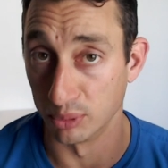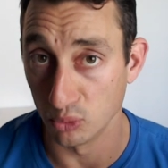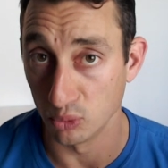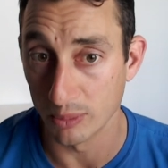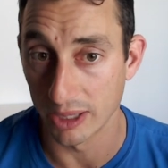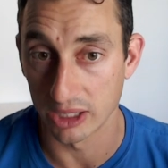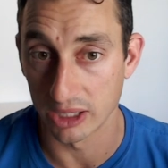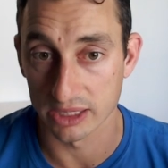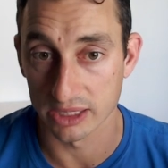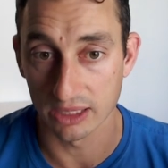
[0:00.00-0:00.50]

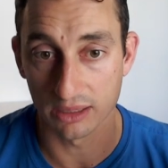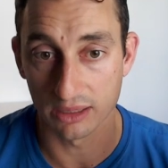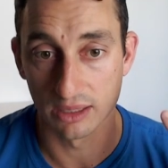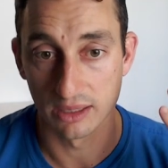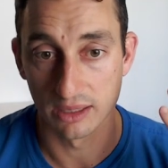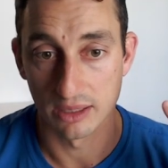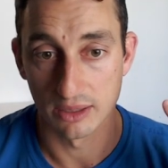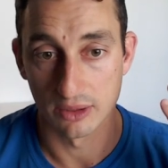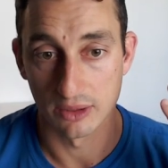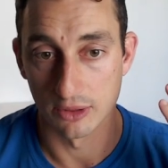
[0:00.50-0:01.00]
market,
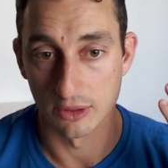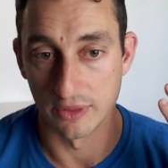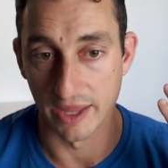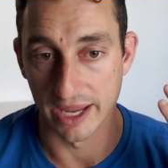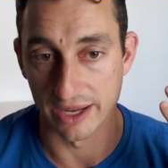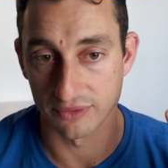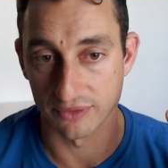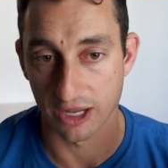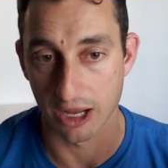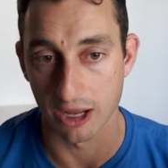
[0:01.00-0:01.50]
they
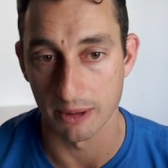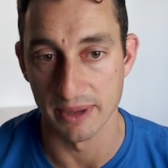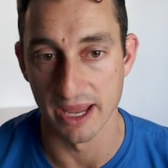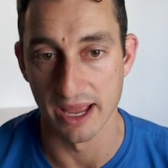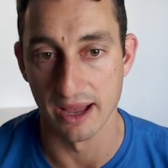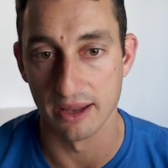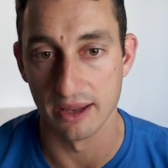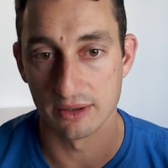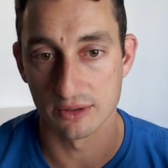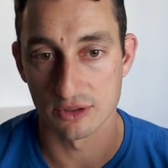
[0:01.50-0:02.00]
have come
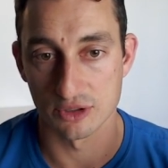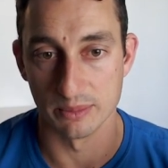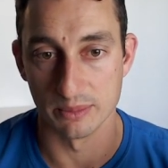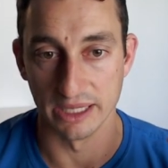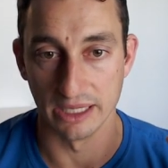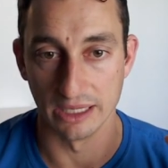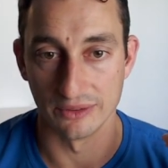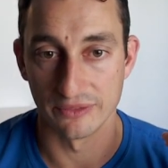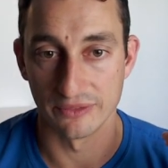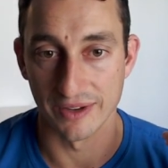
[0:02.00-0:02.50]
out to
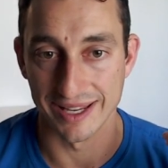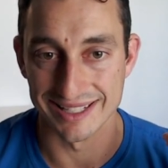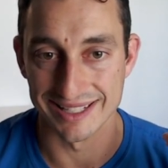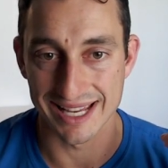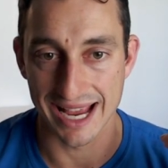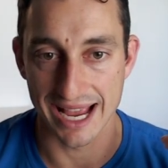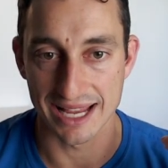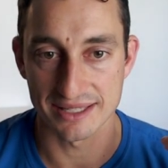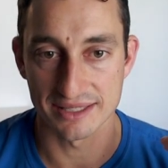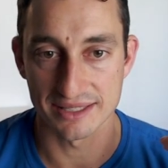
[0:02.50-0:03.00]
be
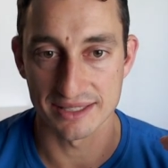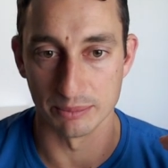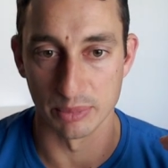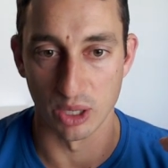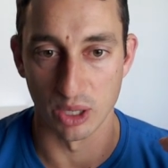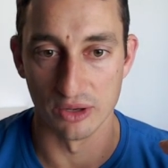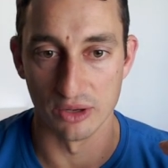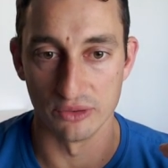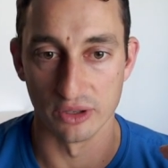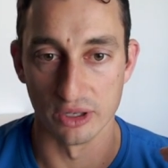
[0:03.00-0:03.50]
fantastic
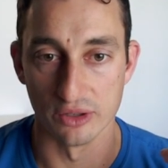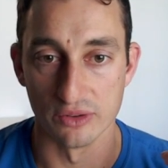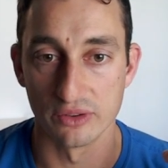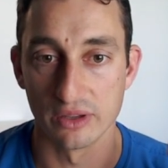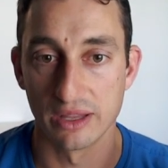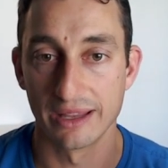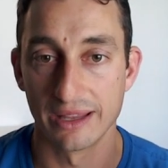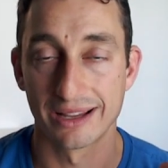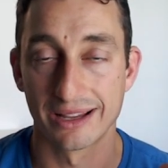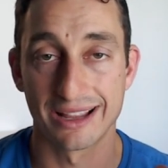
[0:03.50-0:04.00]
buy zones,
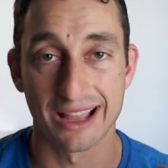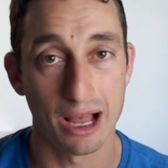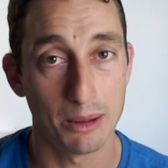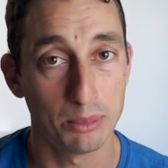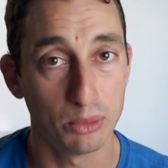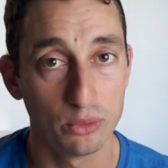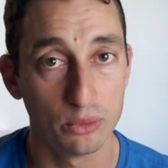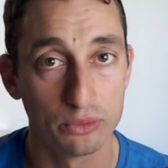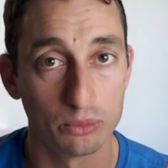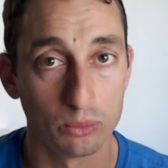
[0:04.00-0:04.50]

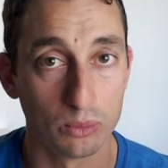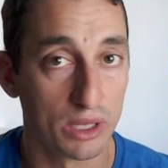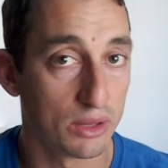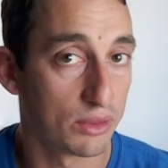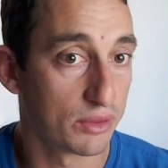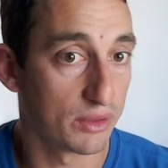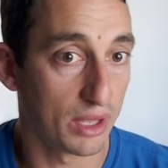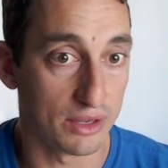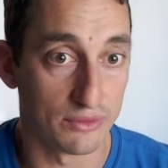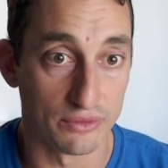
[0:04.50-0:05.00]
coupled
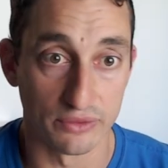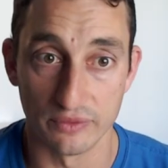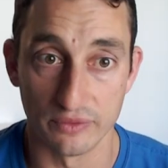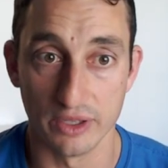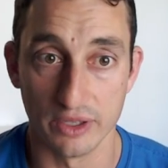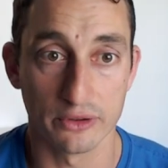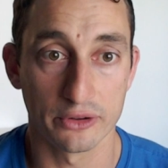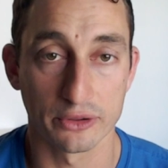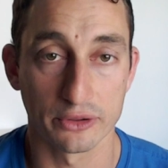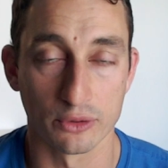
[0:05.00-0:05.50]
with a
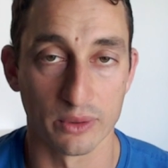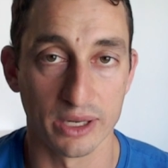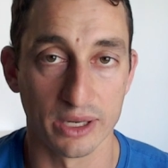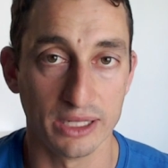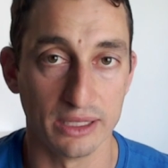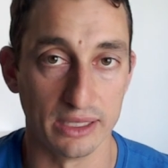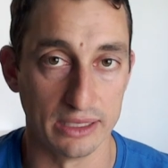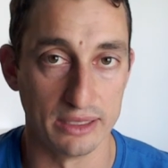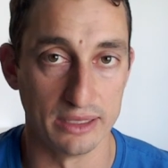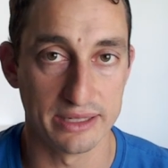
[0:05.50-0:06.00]
fear and
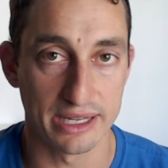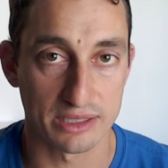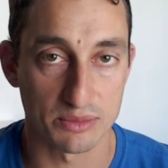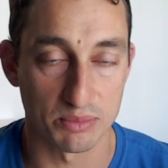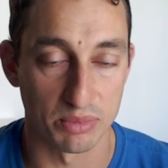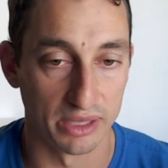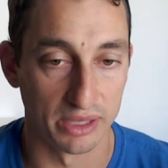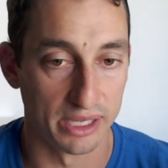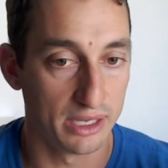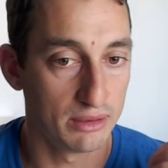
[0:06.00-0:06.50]
greed index
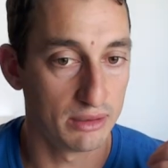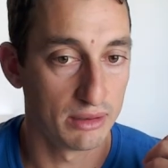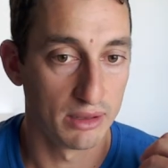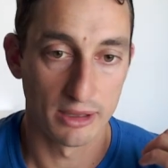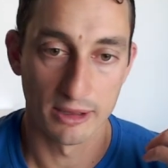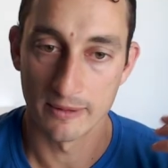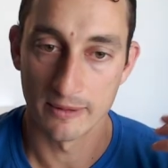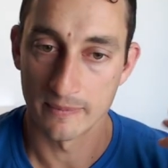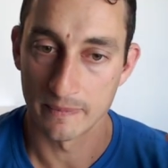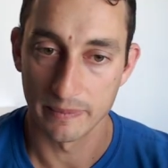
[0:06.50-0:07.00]
plan.
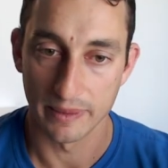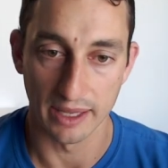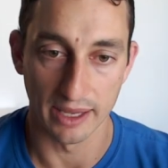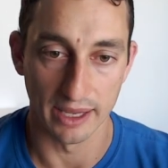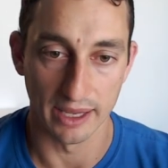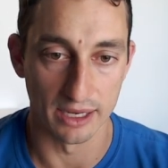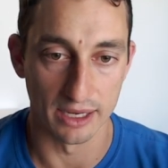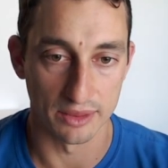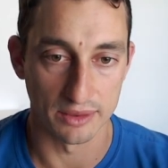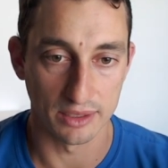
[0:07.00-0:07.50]

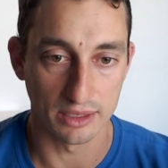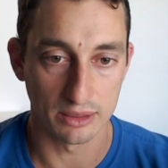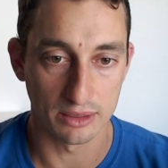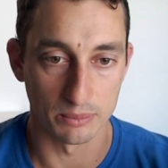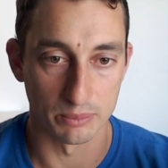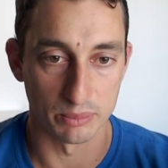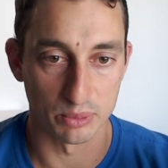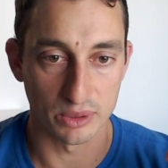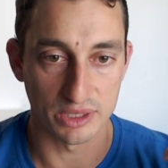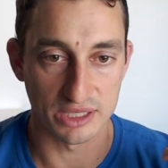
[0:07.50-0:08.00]
And I think you're
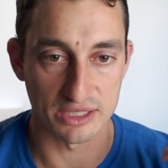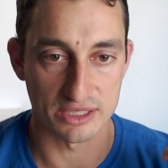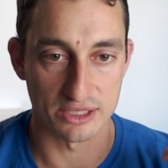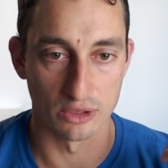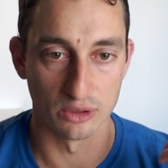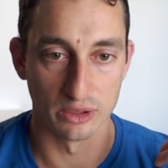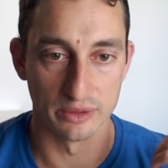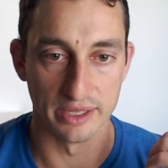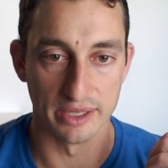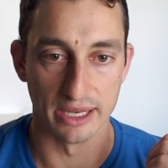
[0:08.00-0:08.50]
pretty
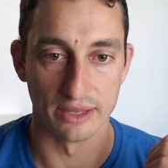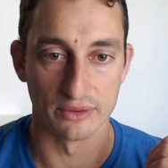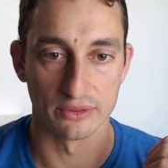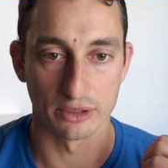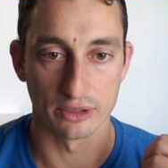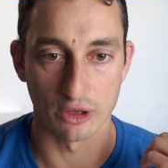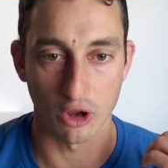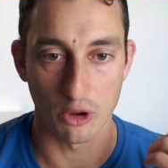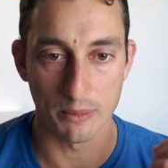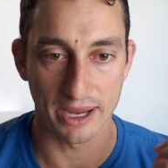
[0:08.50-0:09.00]
solid there. So
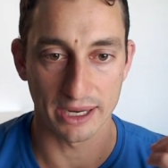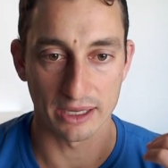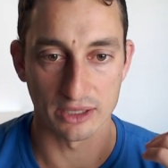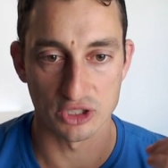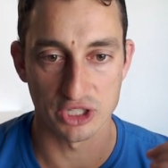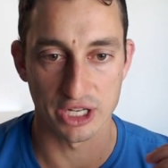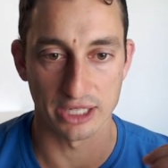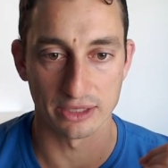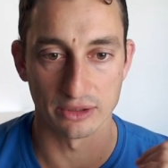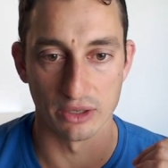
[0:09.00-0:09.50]
go back and
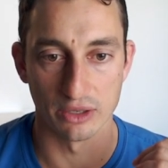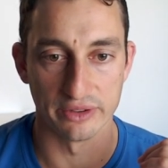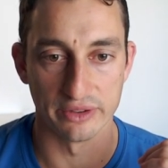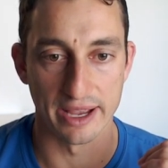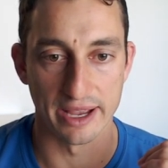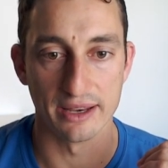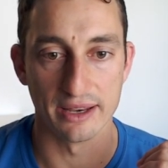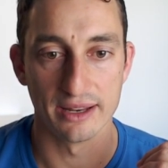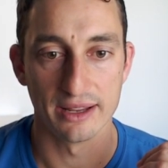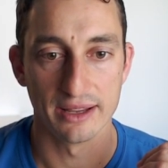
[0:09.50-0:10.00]
check those
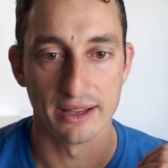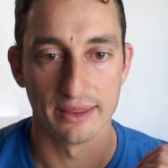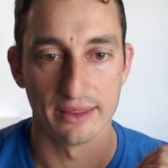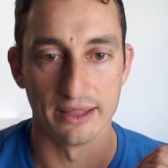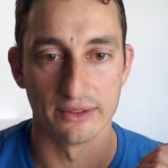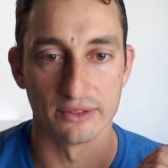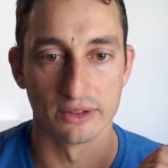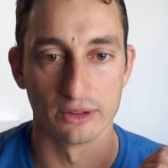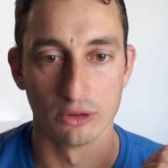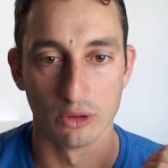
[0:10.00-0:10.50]
out.
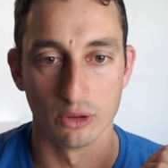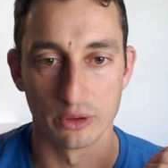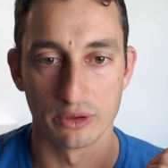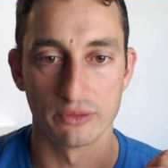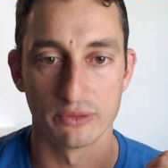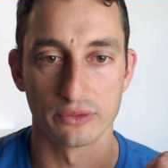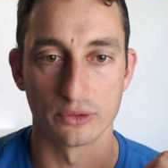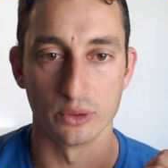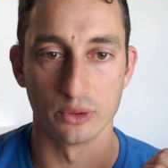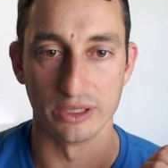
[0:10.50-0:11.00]
There's a lot
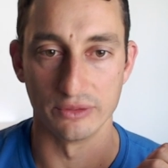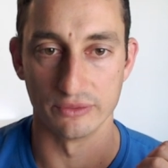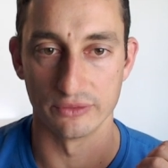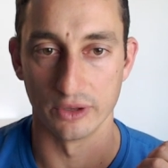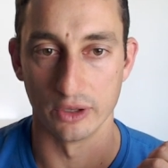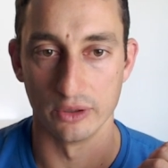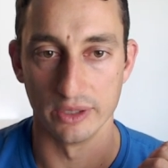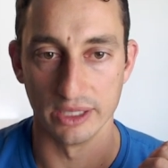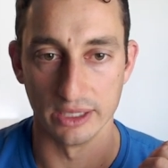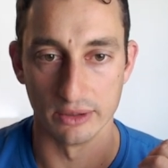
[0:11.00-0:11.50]
of good
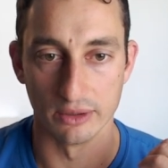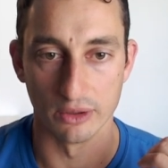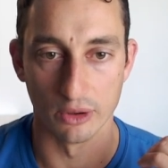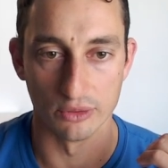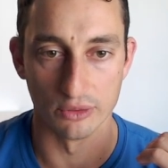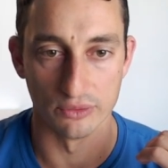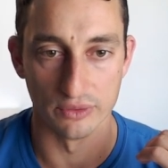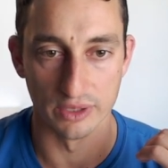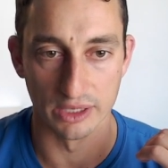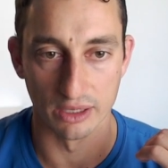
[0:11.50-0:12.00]
info in
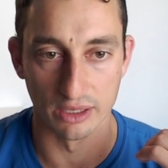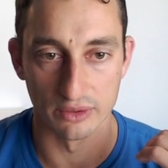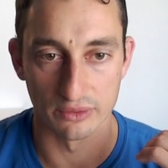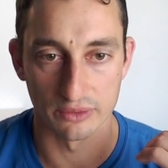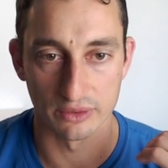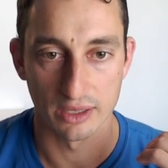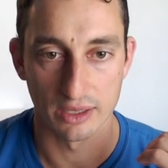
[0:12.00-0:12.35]
those videos.